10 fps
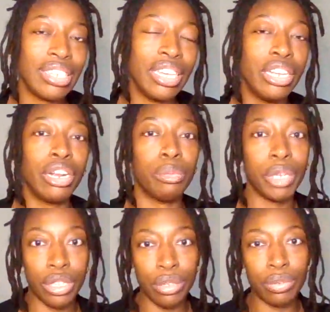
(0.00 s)
in there
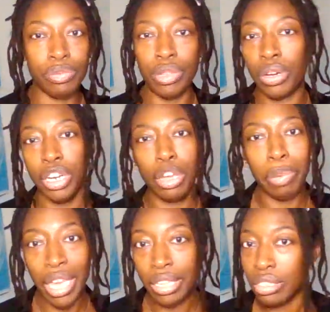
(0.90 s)
with you, or your
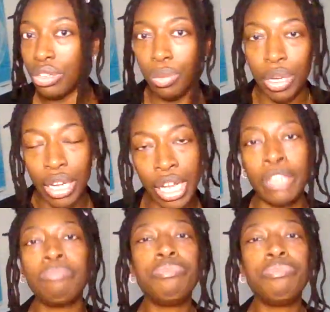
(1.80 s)
pets or whatnot.